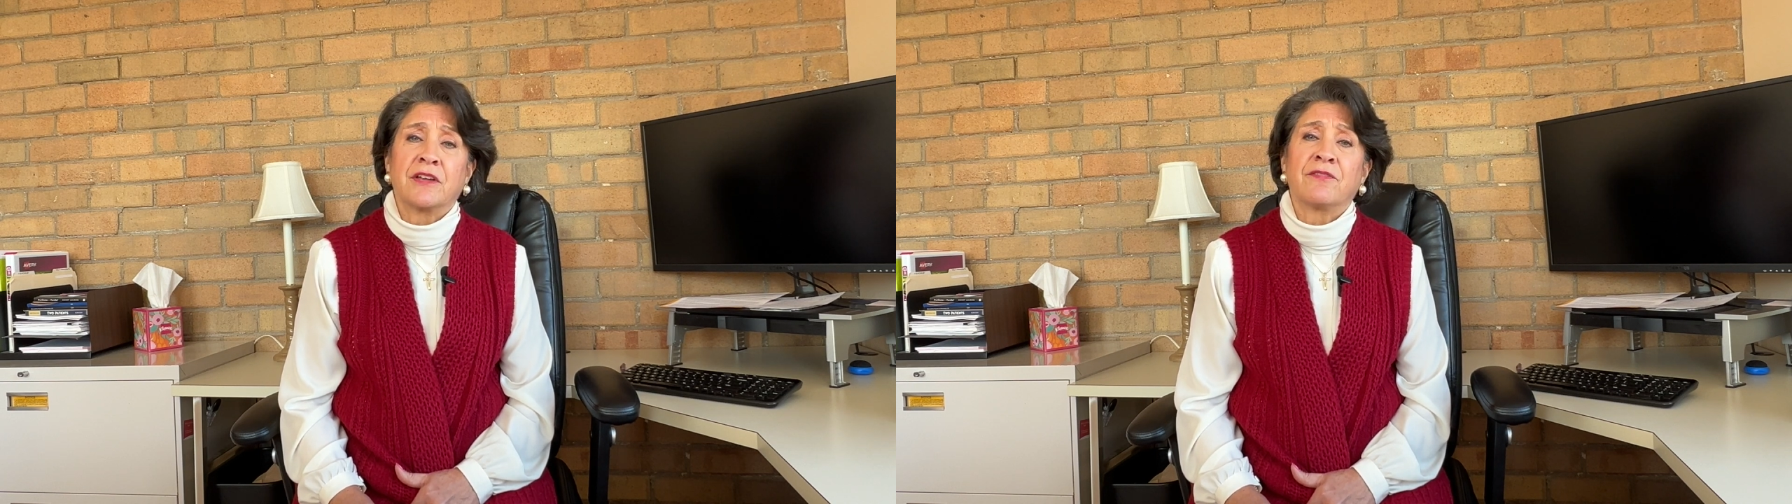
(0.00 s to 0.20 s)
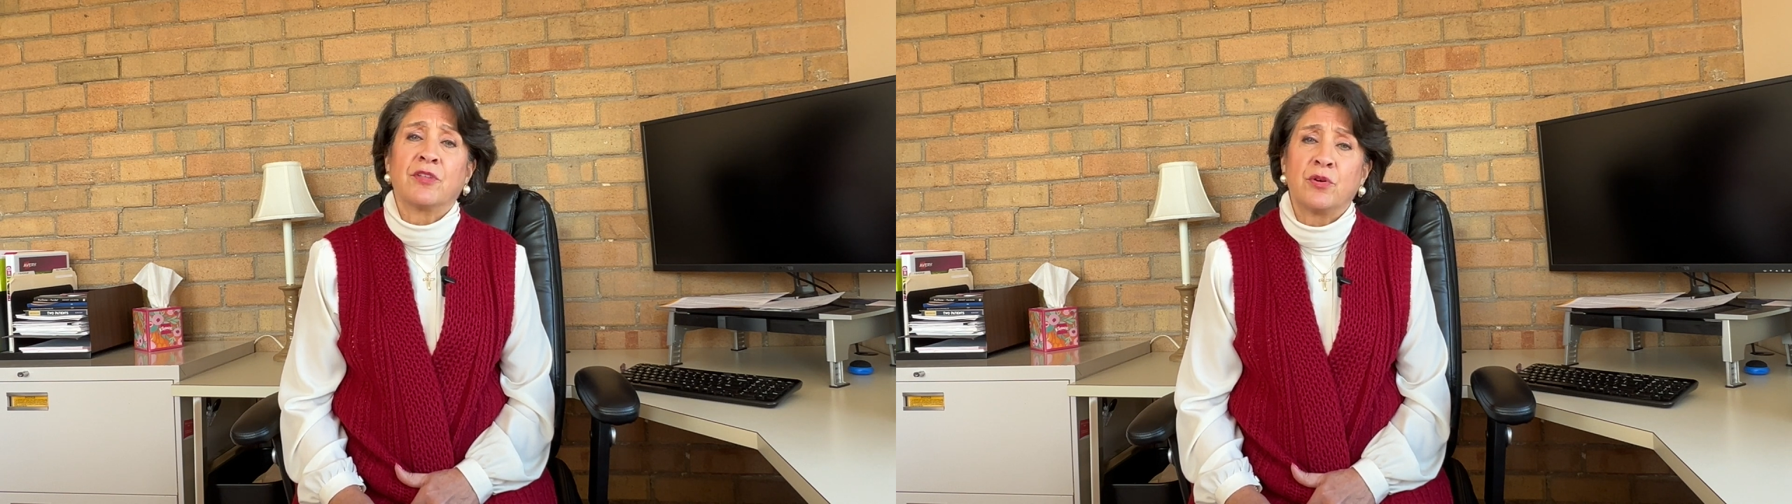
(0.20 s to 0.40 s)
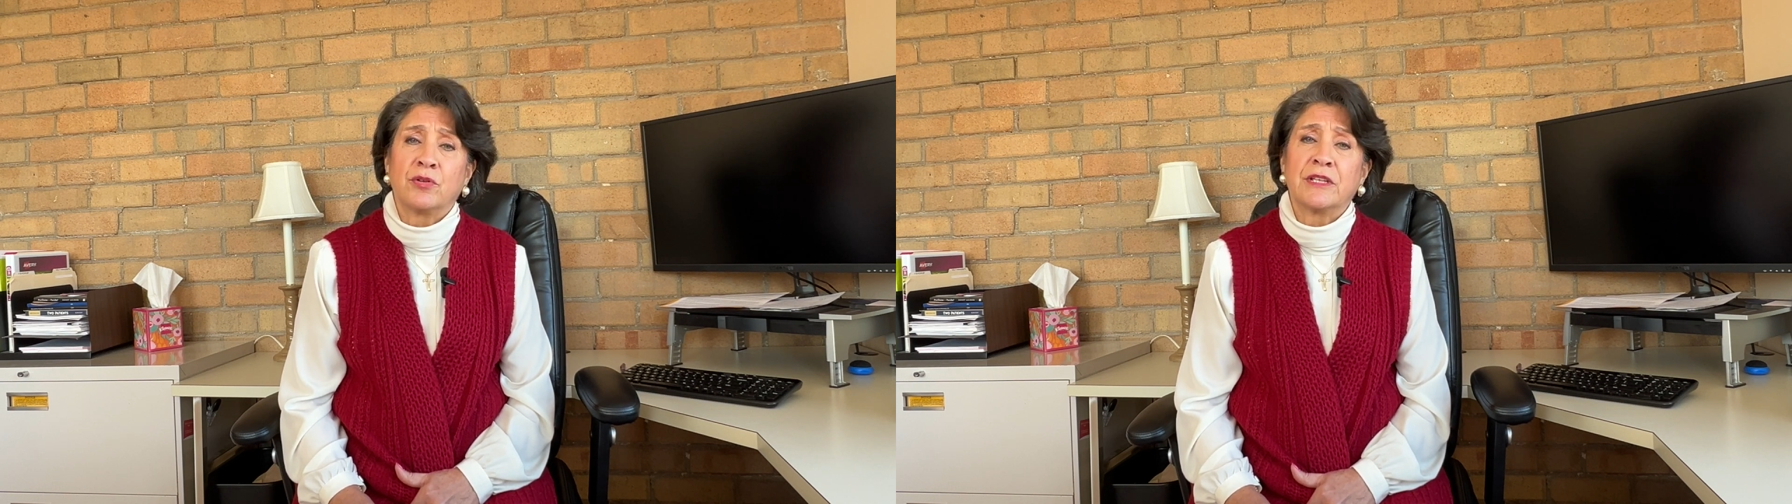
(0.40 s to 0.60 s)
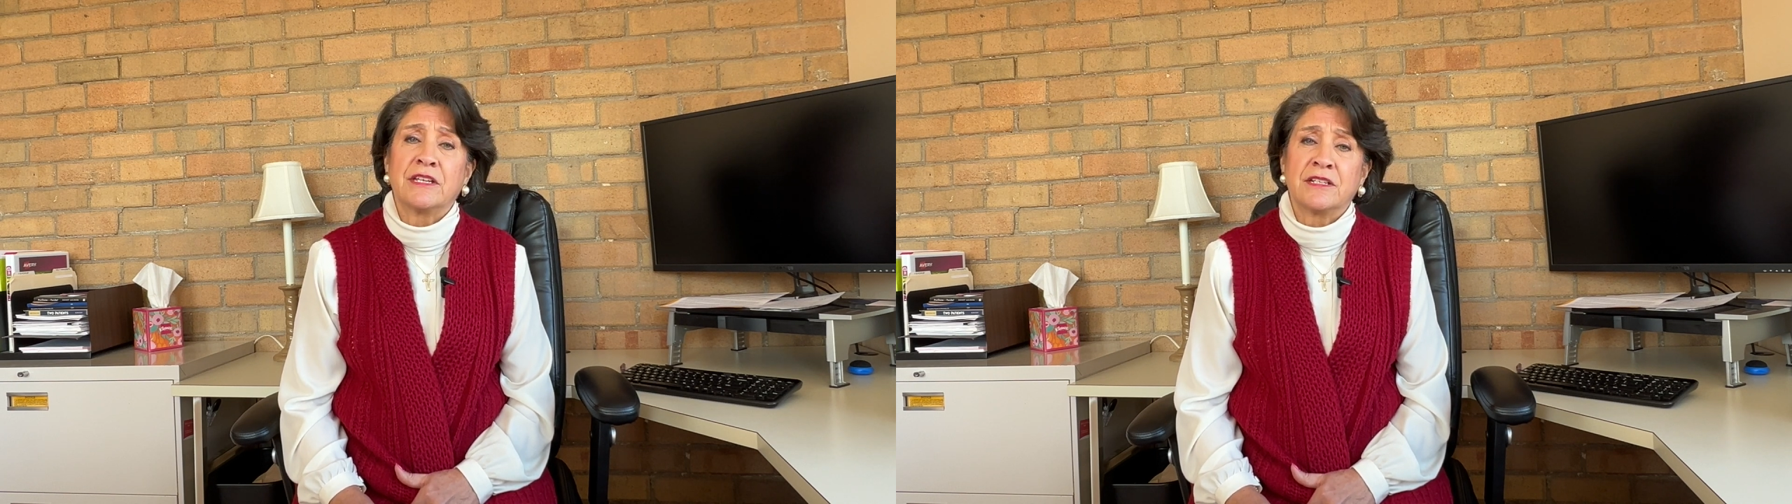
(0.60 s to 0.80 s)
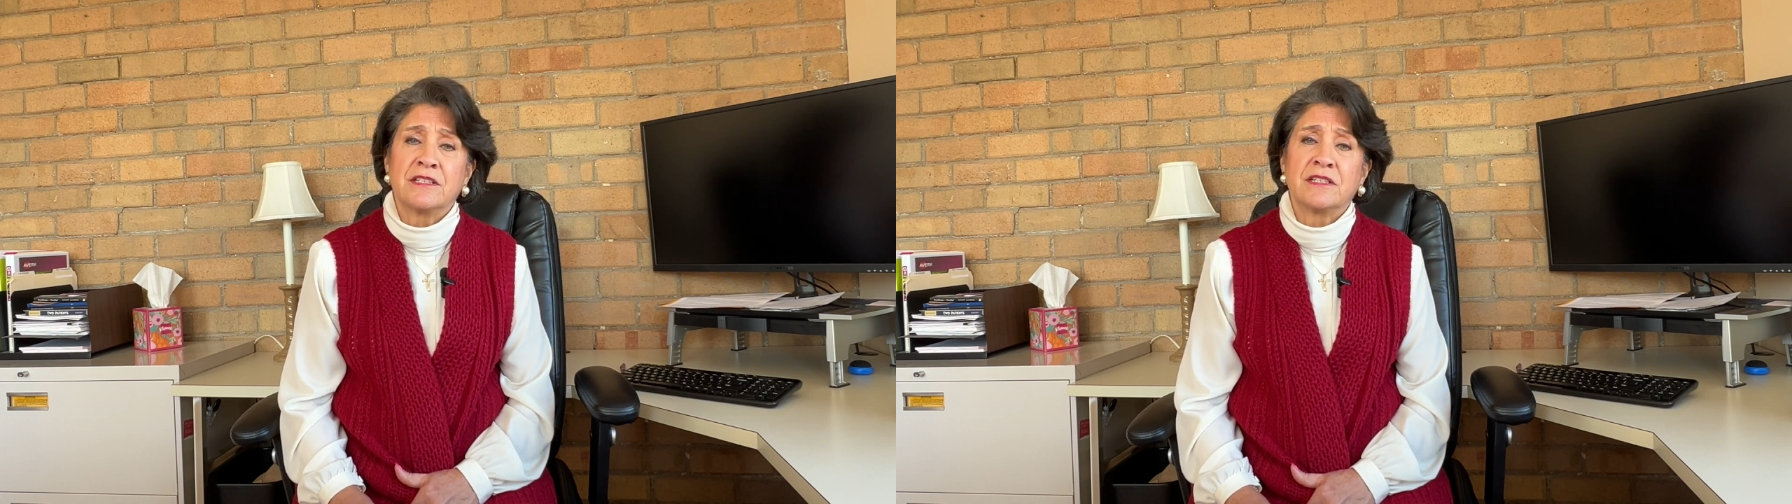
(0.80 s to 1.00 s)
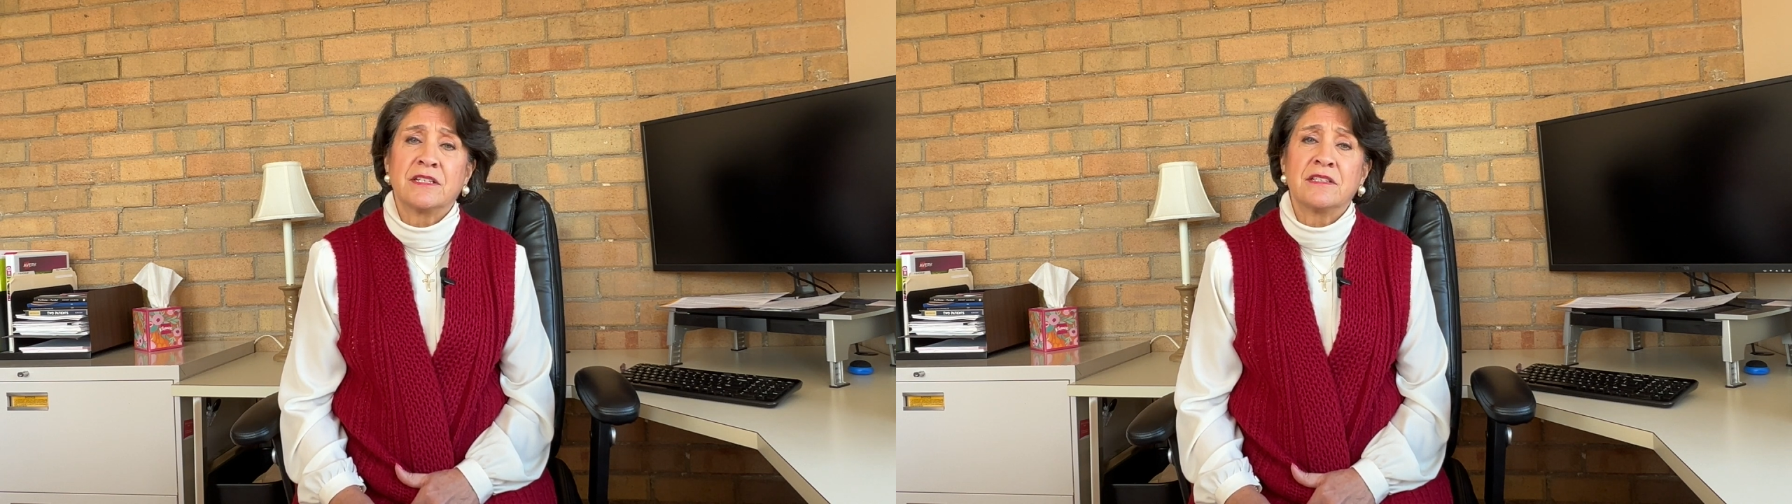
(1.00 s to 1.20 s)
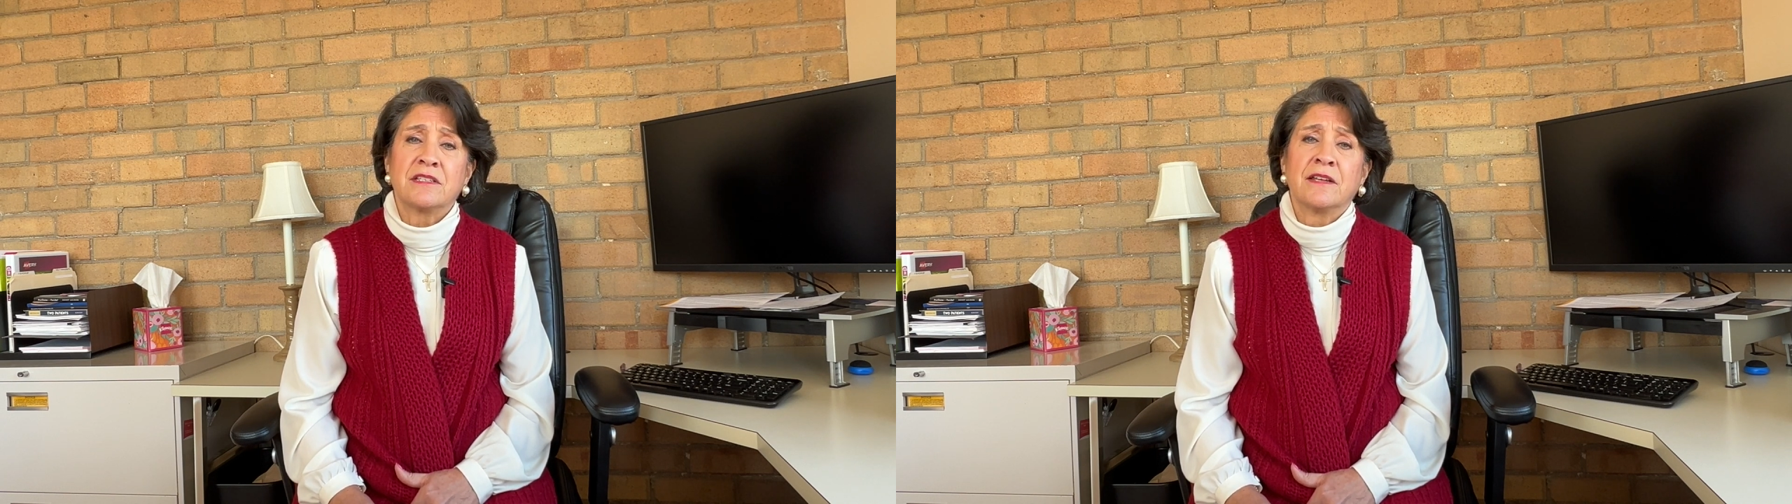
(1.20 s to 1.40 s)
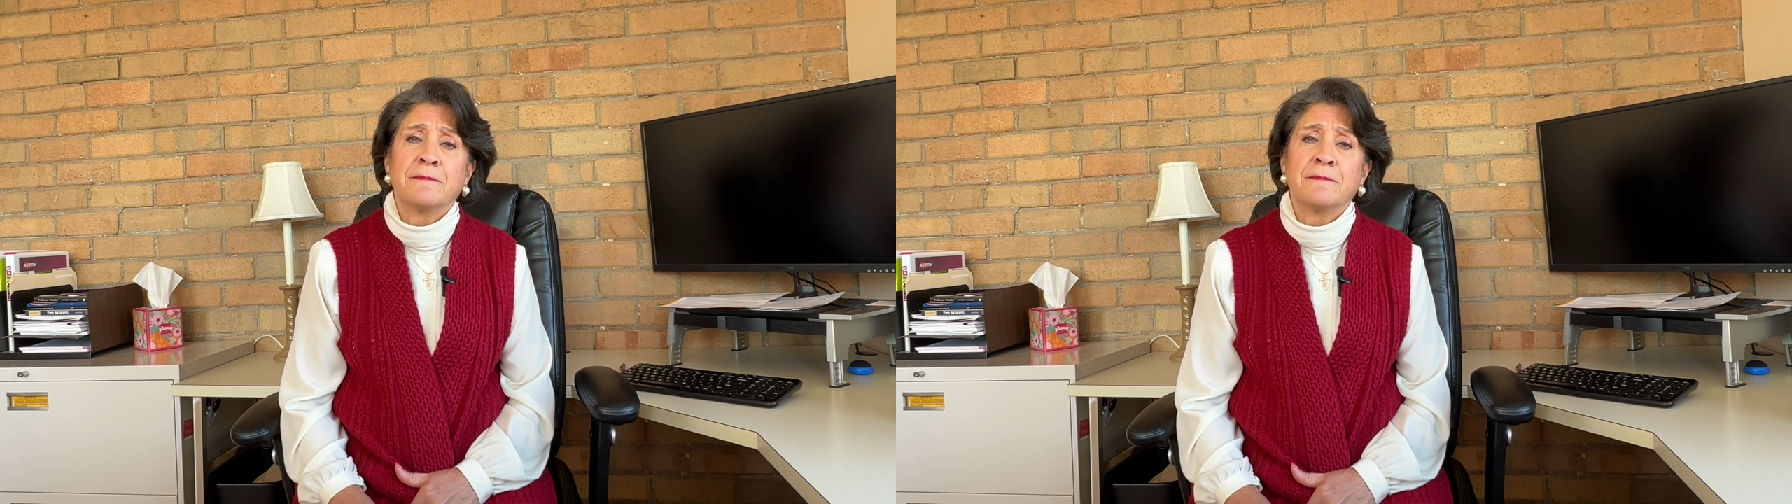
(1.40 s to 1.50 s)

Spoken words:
of the holy innocents,